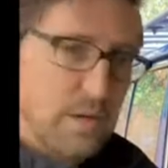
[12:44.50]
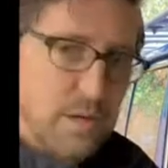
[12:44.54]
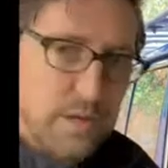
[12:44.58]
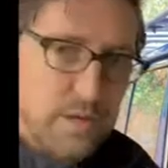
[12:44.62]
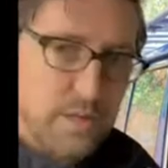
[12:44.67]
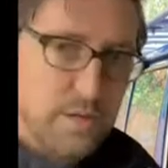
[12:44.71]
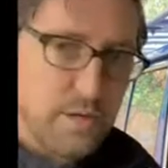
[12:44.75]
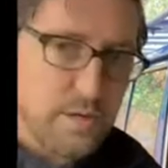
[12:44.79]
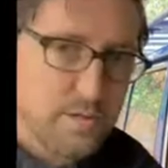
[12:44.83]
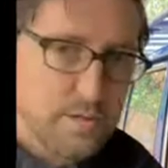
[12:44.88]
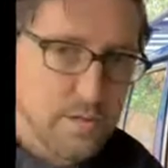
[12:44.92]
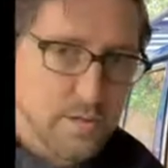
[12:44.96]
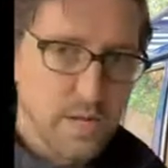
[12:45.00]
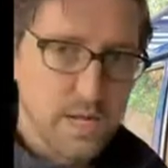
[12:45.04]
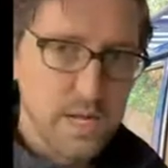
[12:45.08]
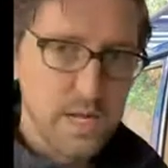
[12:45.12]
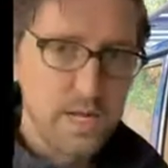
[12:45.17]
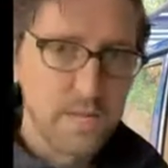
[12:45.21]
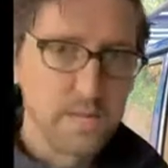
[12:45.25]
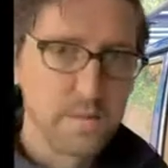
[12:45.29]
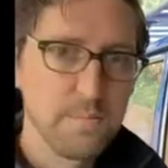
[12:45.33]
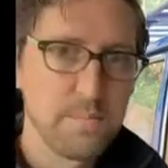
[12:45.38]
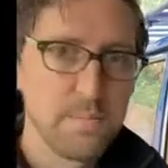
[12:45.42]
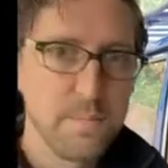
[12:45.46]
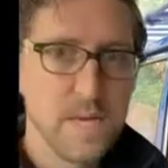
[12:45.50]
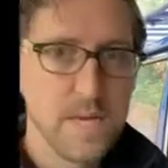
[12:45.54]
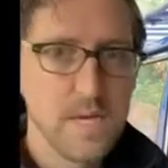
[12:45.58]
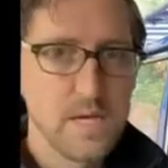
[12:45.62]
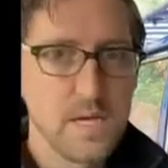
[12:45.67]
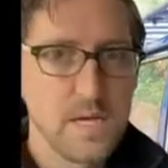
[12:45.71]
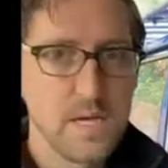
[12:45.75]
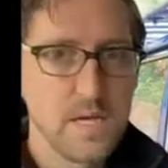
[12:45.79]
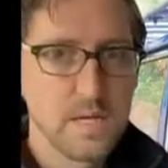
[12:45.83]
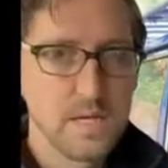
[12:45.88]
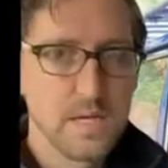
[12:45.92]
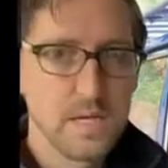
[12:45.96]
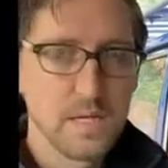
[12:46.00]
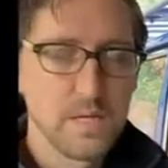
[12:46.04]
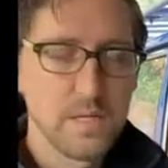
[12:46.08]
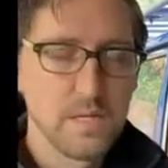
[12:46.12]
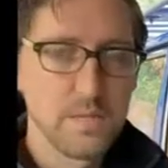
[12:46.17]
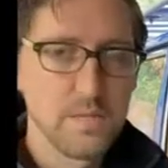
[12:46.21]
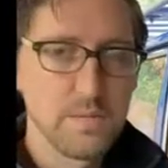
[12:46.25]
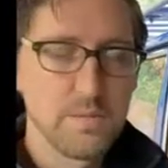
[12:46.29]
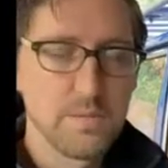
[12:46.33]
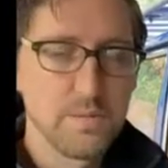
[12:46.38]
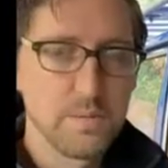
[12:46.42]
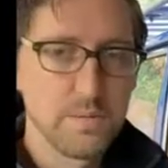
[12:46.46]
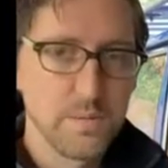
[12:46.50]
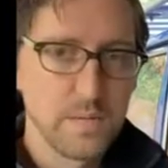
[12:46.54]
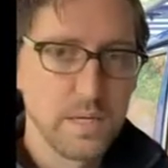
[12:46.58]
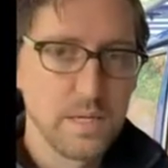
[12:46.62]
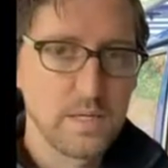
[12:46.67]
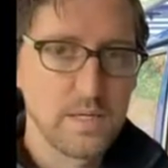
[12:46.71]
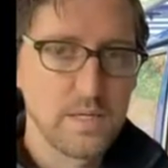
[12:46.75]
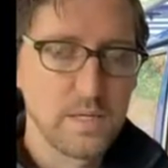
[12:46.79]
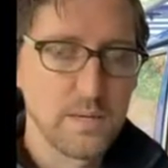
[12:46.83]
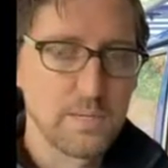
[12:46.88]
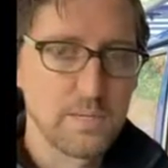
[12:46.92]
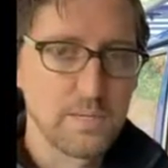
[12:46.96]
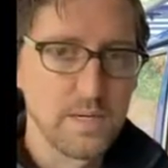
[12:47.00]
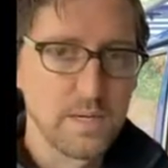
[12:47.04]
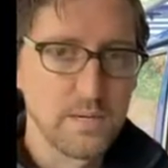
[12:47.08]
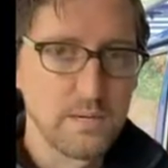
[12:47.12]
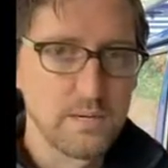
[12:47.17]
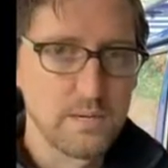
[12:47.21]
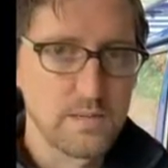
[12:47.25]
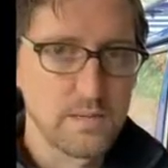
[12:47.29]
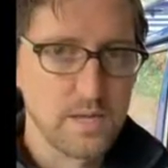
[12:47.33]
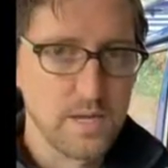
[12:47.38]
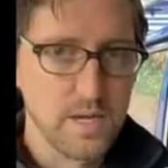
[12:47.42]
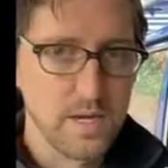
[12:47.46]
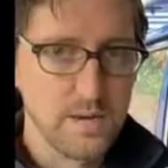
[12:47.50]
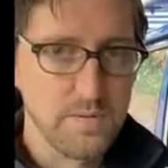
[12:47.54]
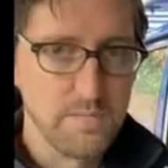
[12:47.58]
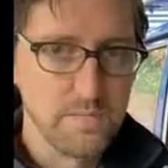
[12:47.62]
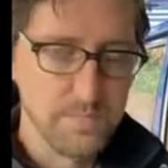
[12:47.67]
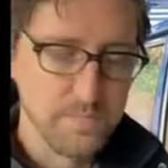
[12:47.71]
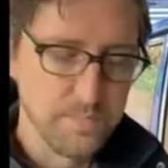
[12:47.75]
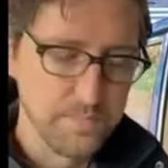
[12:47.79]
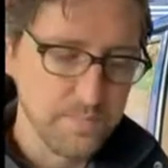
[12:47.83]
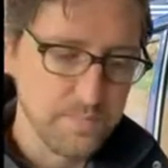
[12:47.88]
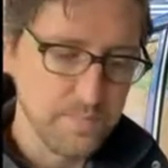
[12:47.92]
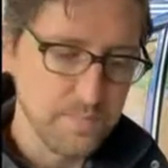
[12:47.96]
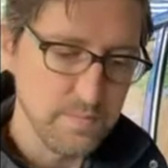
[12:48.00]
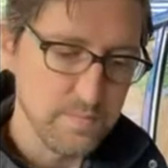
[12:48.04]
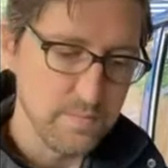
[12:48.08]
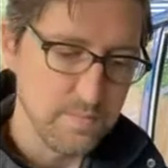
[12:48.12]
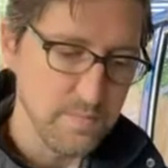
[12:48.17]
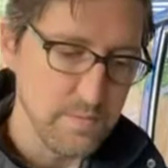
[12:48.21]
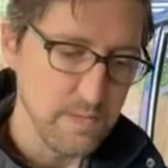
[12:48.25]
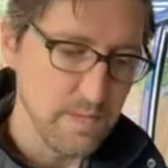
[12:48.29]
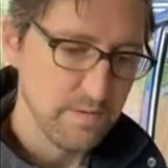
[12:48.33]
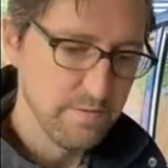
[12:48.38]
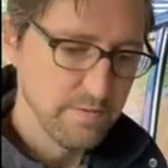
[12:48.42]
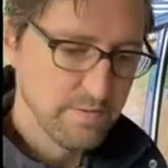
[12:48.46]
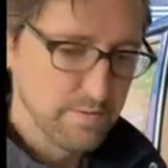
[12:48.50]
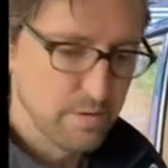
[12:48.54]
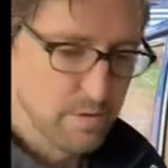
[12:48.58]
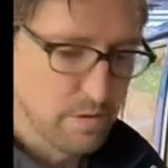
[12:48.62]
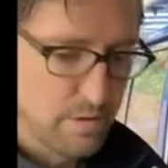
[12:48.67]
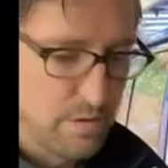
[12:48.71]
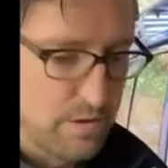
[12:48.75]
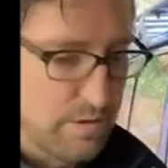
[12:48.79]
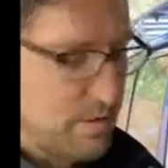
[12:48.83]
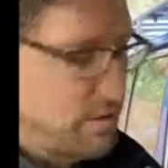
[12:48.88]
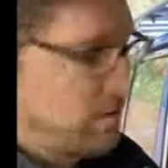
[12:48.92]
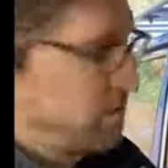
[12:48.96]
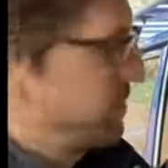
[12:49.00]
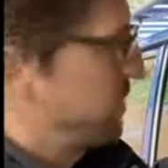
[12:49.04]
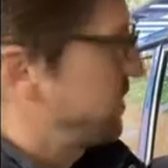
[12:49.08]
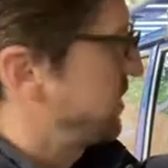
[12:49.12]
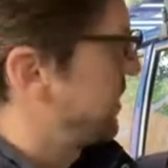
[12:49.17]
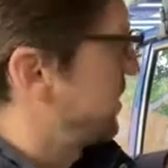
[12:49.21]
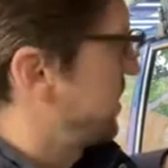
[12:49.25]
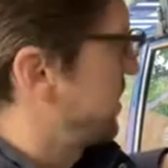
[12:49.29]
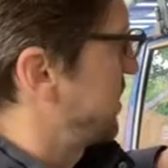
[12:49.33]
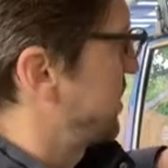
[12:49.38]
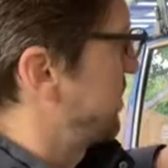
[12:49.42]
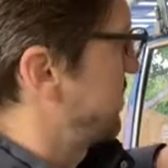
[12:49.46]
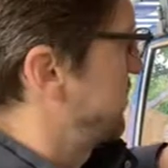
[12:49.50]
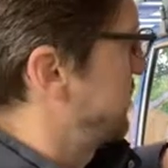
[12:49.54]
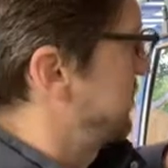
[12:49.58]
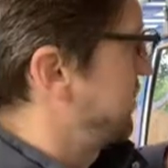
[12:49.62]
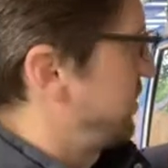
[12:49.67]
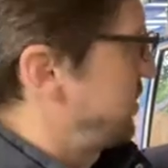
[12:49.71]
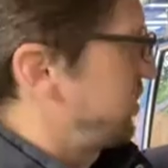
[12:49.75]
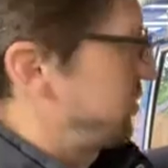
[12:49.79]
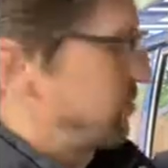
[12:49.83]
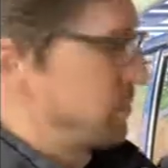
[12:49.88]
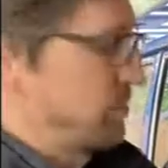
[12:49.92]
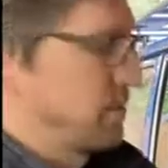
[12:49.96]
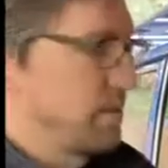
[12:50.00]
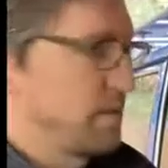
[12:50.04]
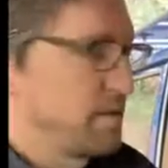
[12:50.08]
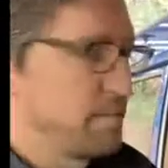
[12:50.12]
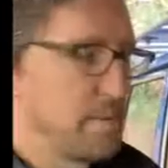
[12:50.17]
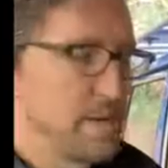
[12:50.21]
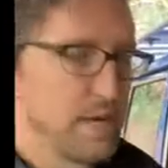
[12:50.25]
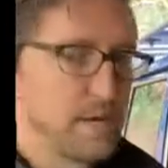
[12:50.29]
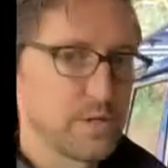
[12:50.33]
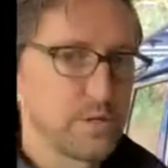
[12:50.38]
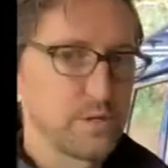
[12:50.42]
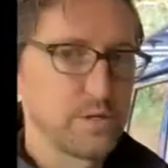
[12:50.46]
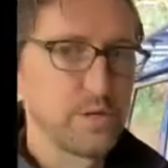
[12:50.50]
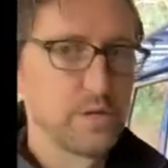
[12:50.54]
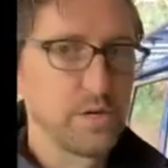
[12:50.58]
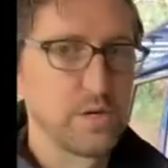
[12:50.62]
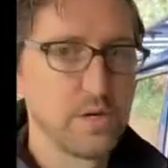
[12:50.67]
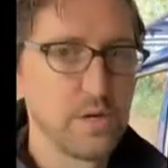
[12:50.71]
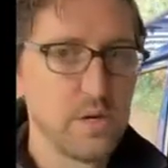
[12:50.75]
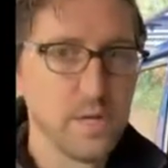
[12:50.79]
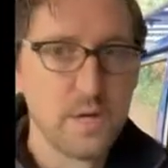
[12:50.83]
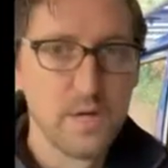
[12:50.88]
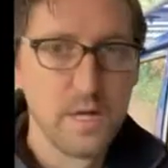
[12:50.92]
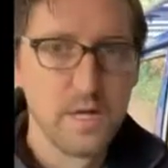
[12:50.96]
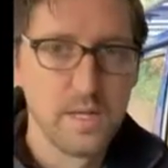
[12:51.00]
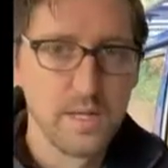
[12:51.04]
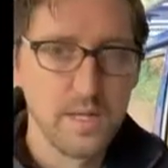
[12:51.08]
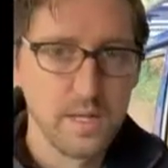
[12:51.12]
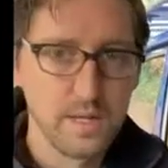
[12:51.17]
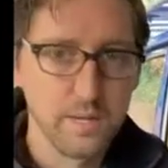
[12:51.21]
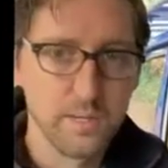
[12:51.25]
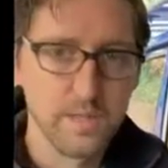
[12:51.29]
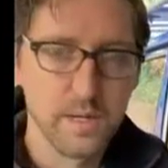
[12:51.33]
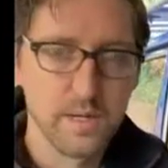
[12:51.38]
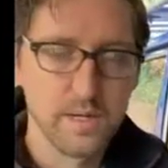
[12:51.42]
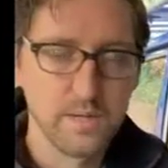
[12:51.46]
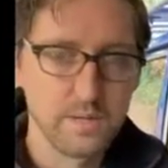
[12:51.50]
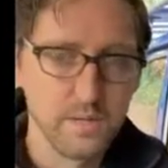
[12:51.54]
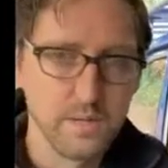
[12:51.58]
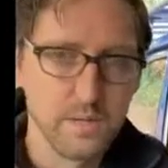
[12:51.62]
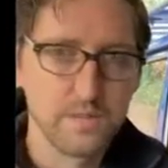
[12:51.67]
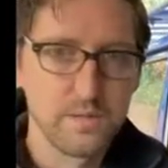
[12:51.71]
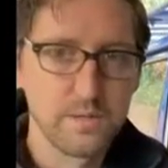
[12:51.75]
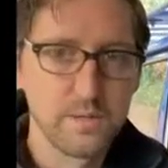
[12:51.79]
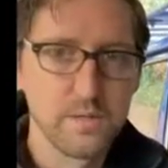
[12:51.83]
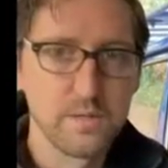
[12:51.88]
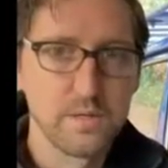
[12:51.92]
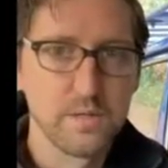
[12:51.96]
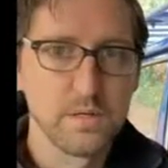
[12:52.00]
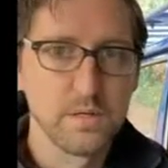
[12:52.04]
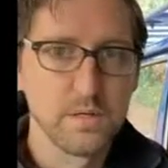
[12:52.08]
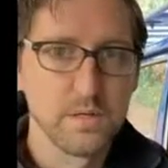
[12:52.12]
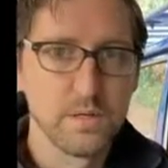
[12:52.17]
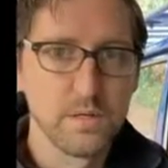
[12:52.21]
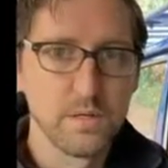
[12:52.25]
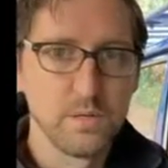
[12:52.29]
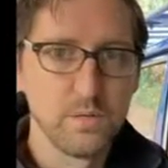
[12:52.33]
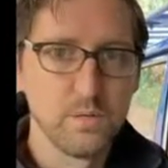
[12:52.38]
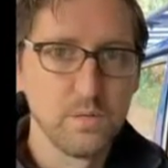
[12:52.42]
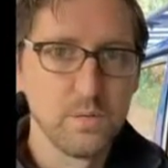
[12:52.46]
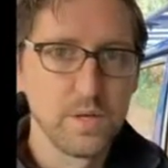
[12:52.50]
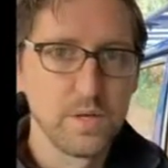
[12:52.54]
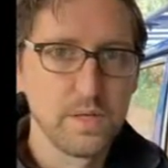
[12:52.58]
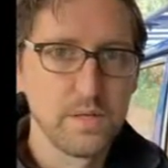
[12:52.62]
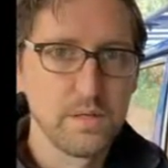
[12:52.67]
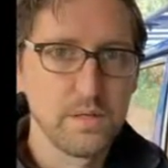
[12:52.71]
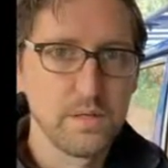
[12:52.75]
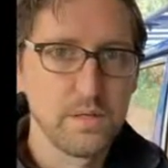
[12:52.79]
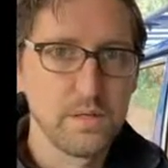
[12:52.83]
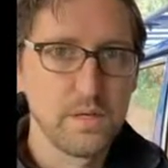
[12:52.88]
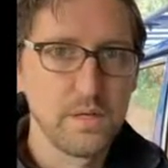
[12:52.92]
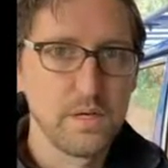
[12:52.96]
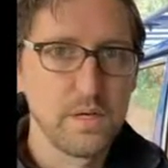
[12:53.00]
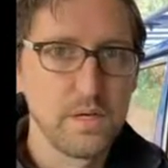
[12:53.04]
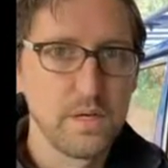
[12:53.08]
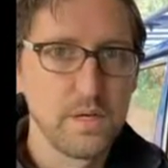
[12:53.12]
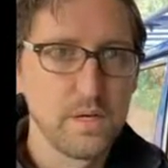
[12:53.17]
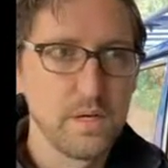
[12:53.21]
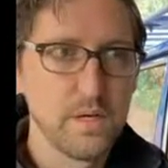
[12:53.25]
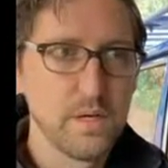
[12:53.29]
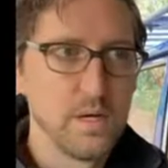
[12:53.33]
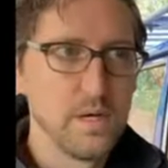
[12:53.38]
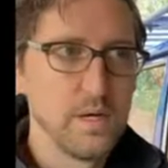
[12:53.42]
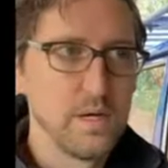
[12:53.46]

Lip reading: those are kind of the main tips I would say for doing the gutters. Really make sure that you pick a seam sealer with a